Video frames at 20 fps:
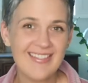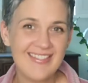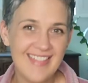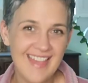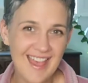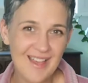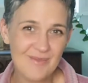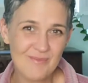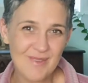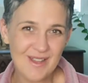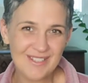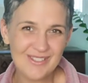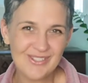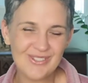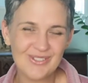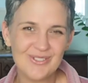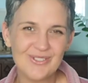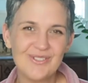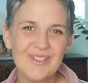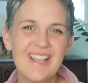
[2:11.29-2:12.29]
that
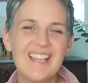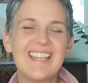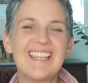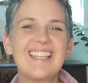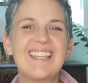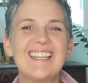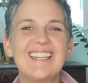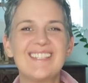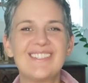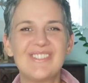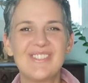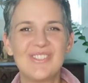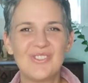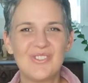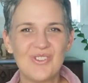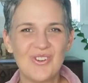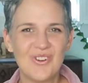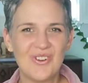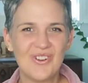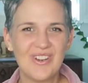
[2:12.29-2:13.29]
muscle gets
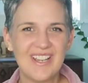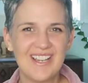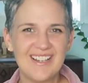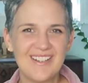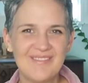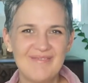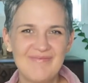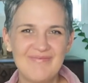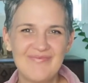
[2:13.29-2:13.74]
stronger.